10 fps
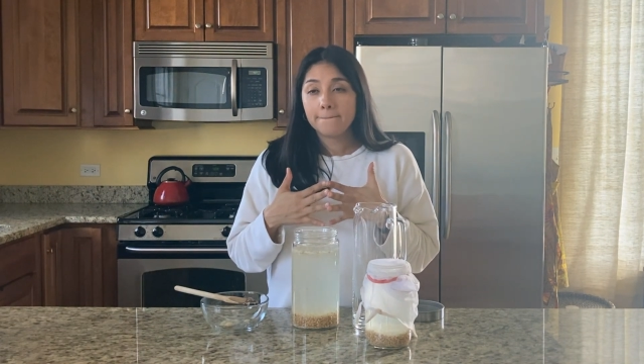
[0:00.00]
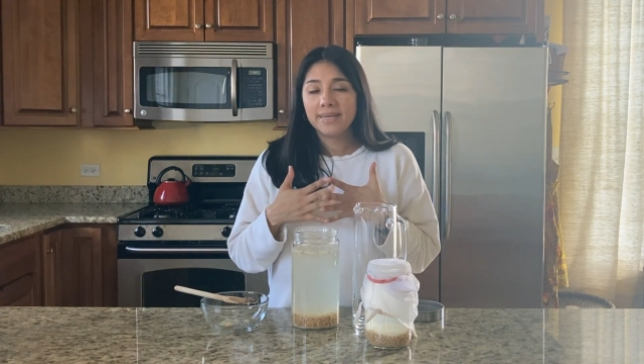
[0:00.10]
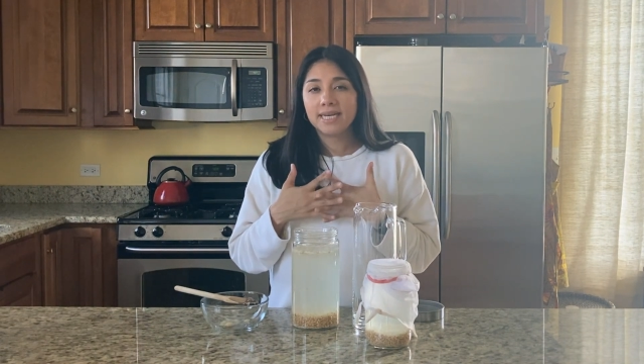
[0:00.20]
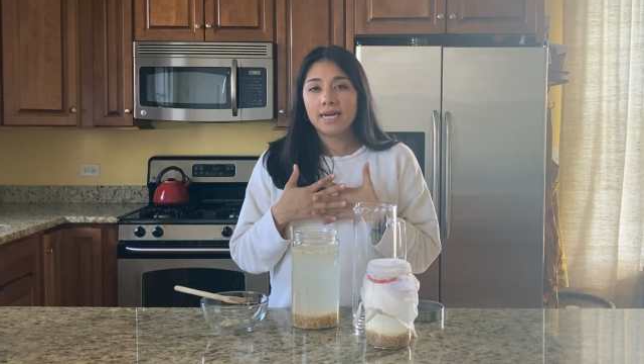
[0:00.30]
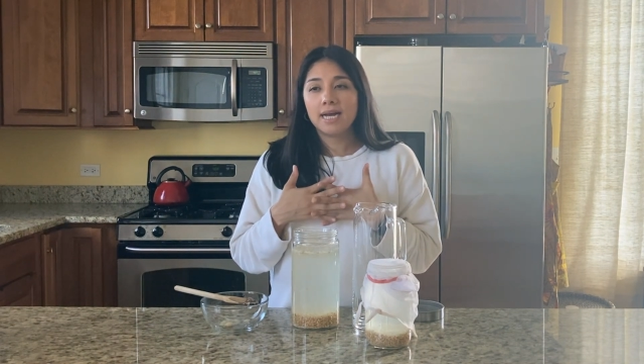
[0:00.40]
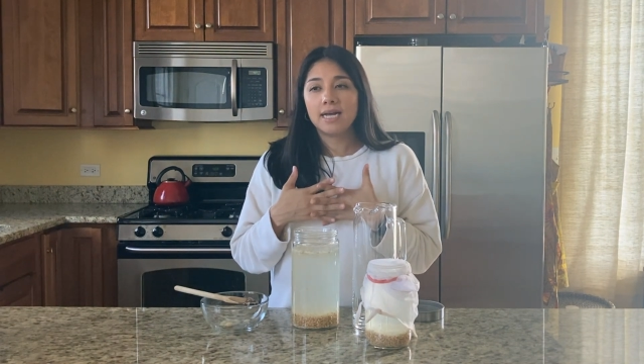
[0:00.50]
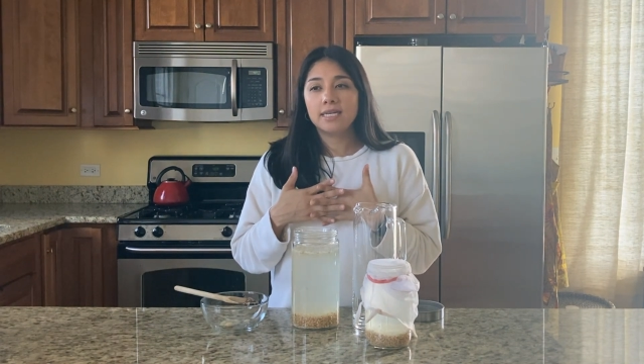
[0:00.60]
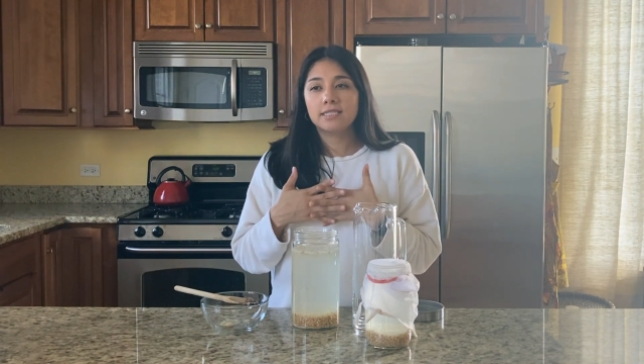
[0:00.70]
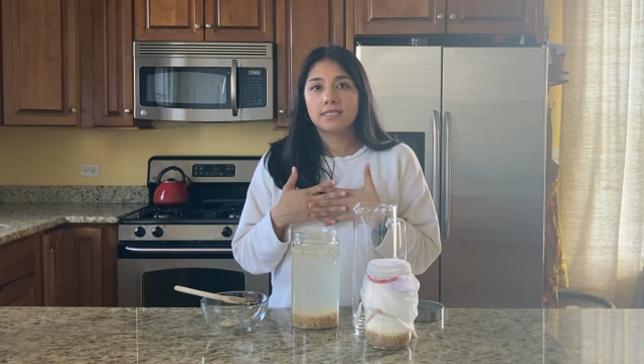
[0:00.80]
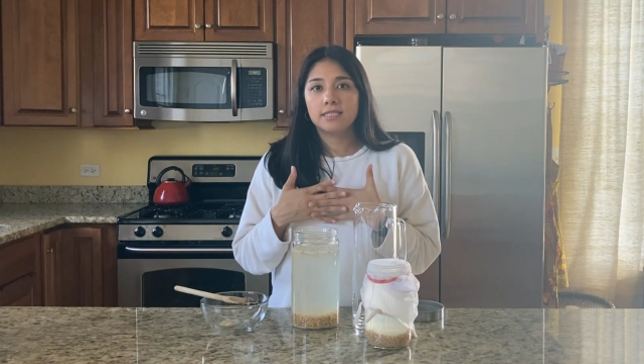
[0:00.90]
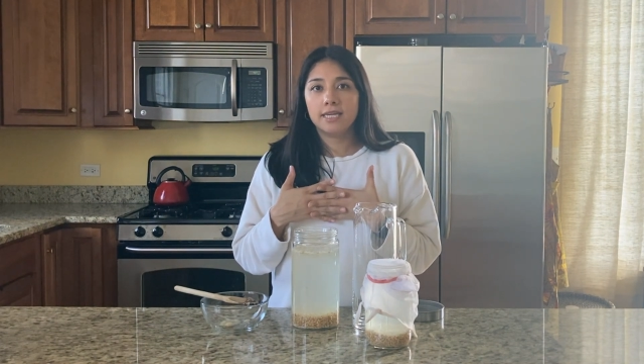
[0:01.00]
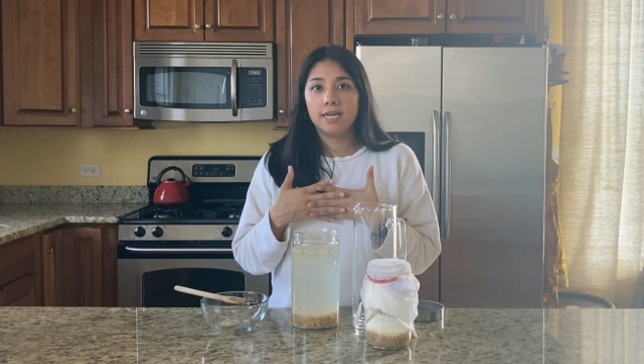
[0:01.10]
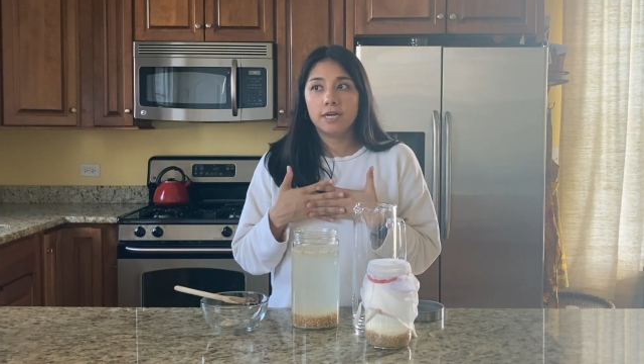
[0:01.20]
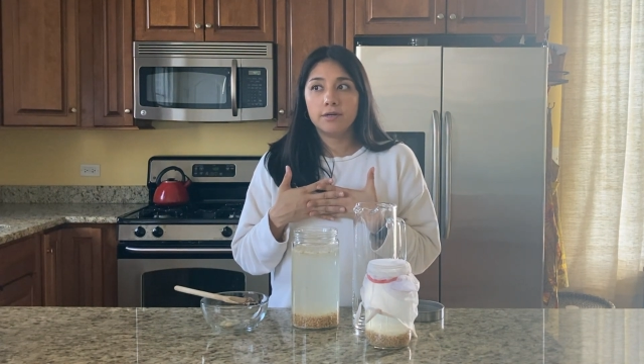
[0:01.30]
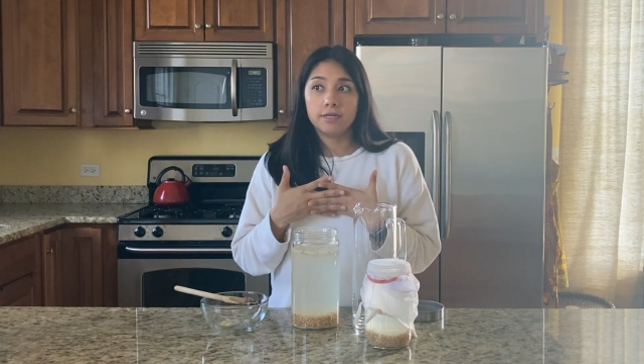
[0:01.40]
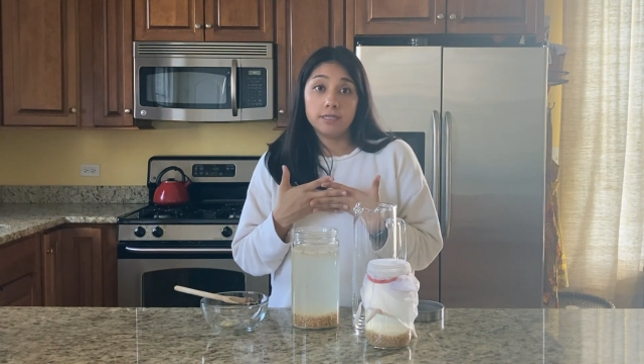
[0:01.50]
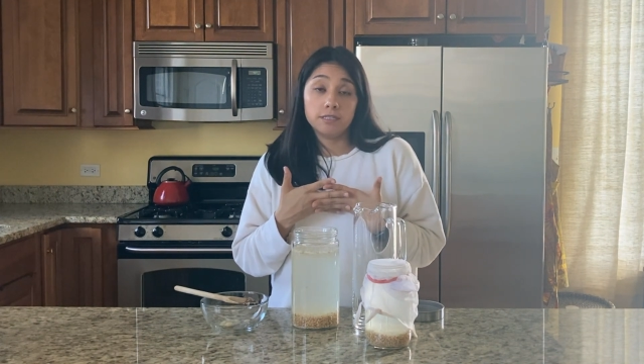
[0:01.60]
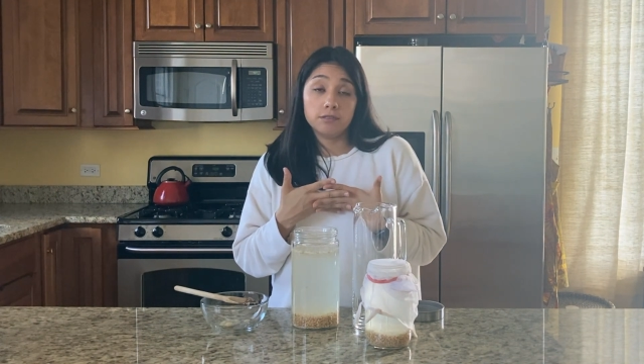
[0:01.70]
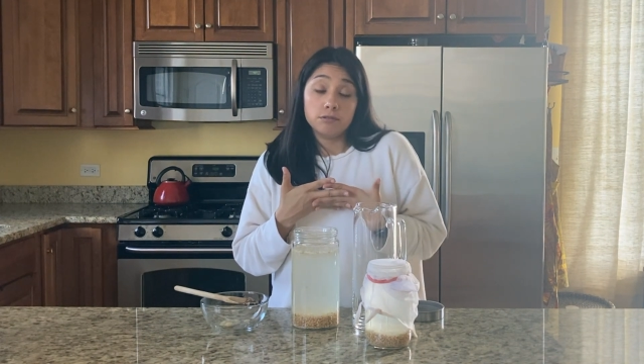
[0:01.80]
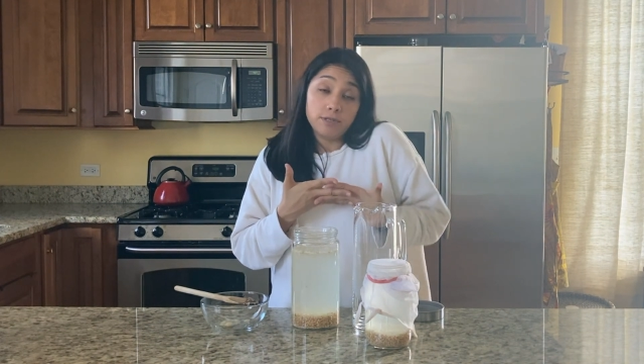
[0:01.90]
because there
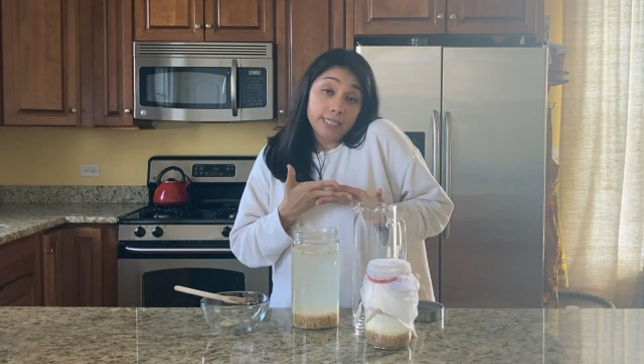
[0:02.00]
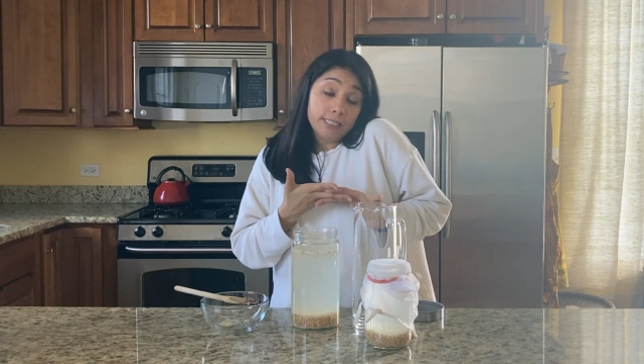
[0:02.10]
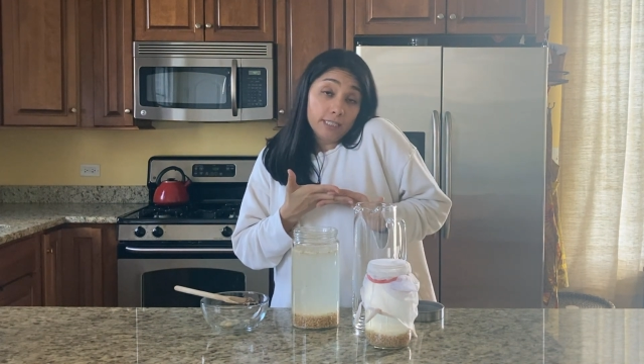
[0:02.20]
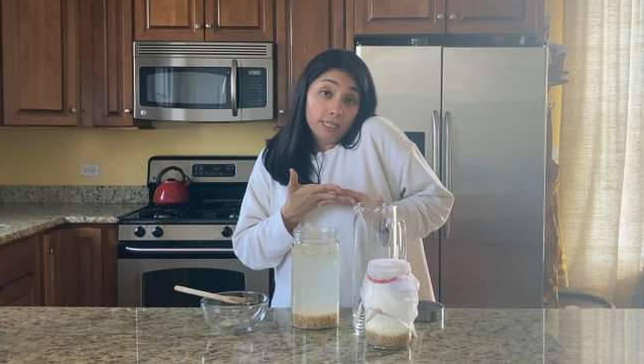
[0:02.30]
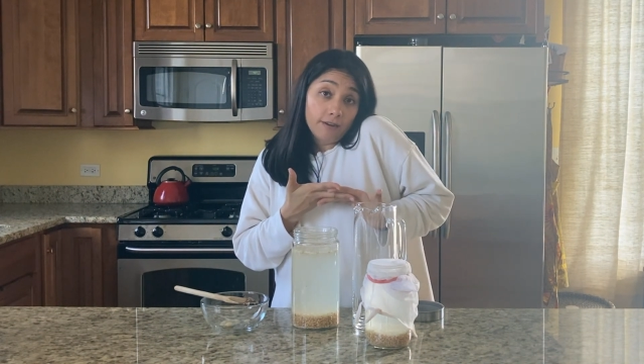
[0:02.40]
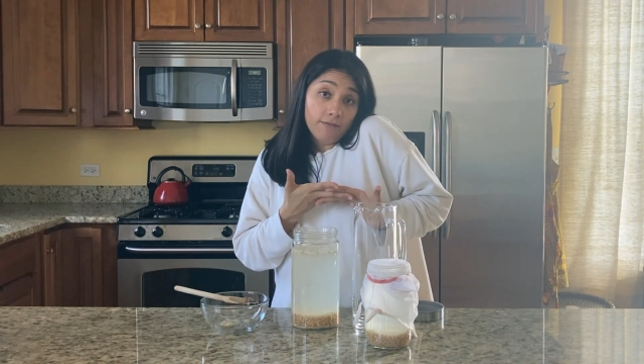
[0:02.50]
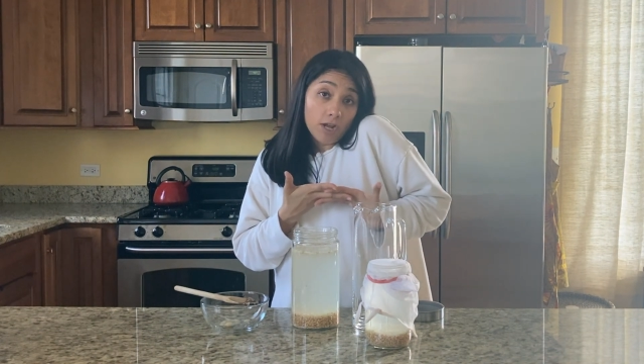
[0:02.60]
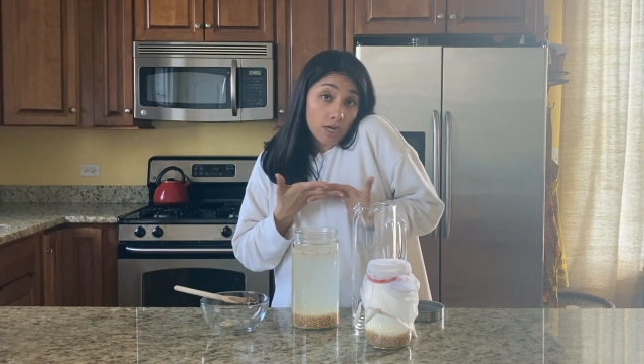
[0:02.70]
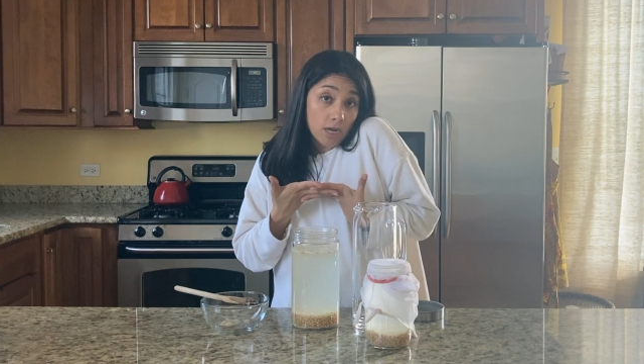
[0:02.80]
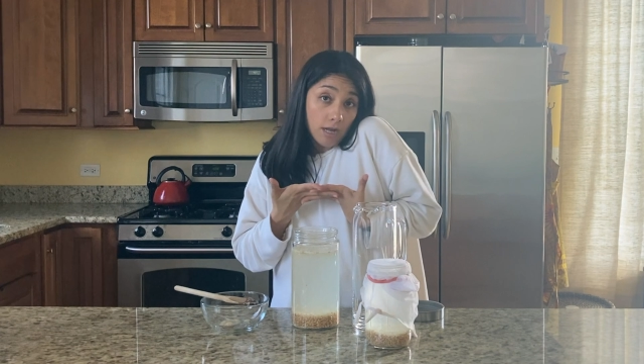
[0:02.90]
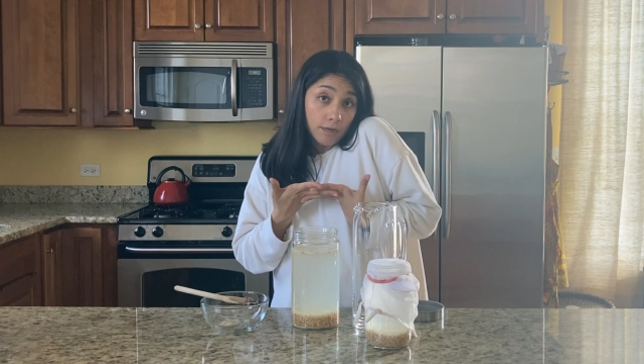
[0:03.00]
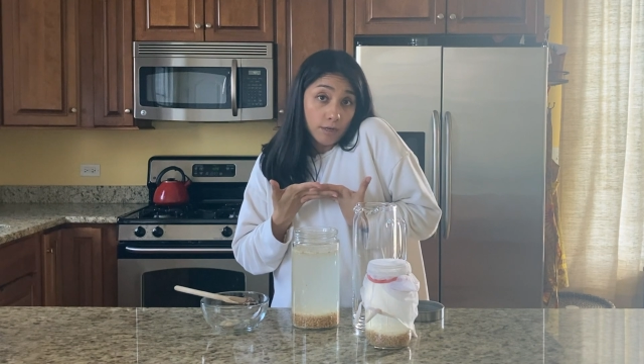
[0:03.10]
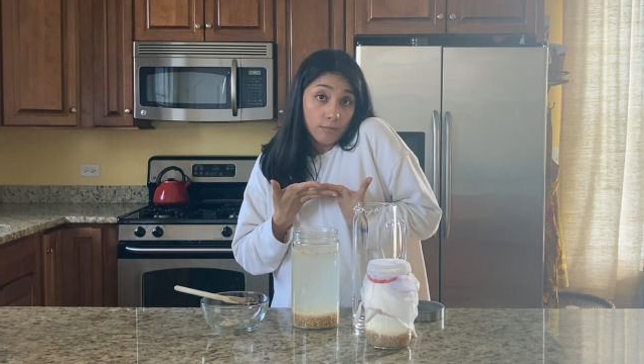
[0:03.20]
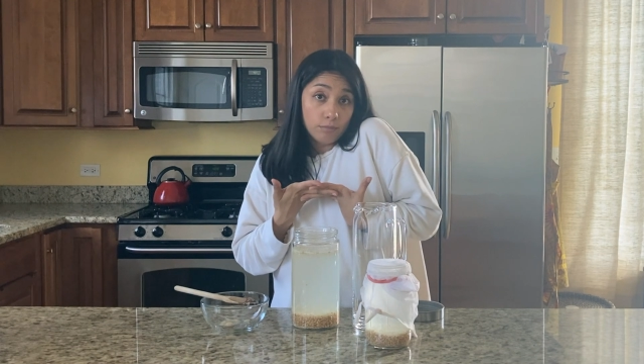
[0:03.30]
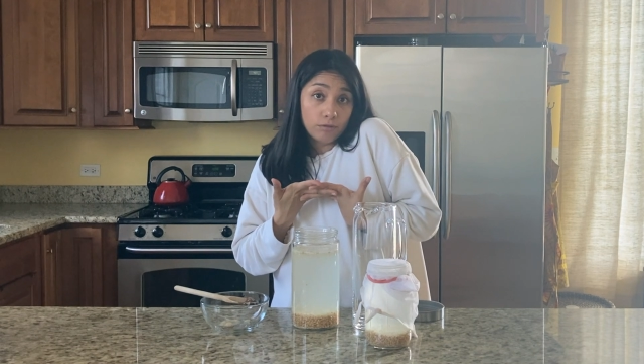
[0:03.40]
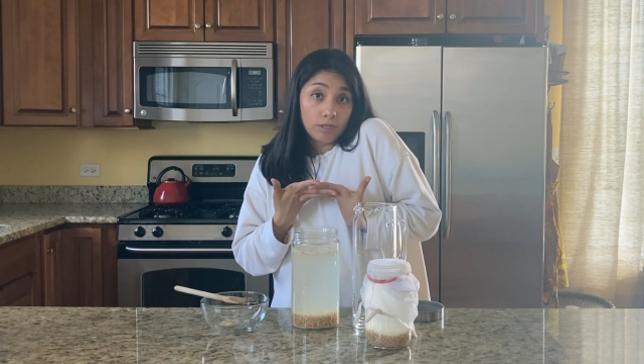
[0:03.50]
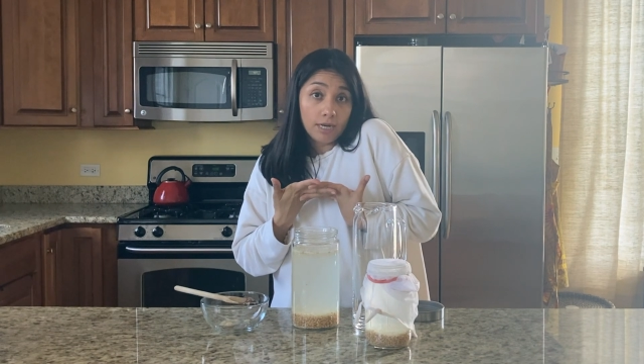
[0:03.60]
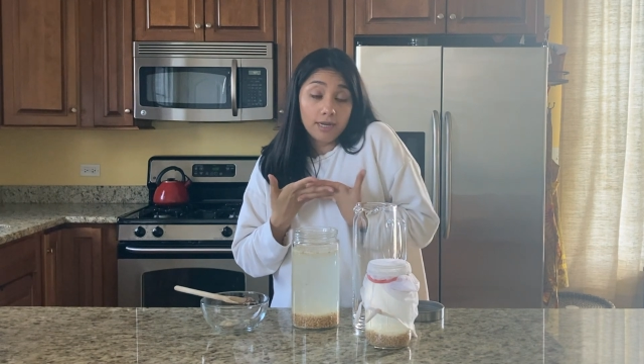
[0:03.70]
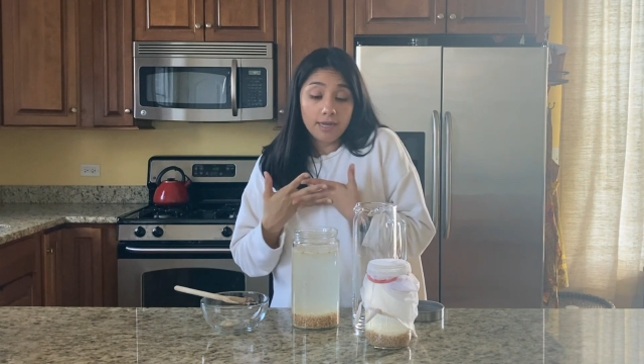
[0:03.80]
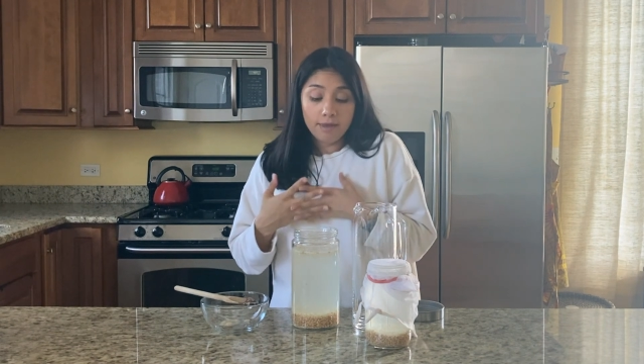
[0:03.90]
is traces of alcohol in kombucha,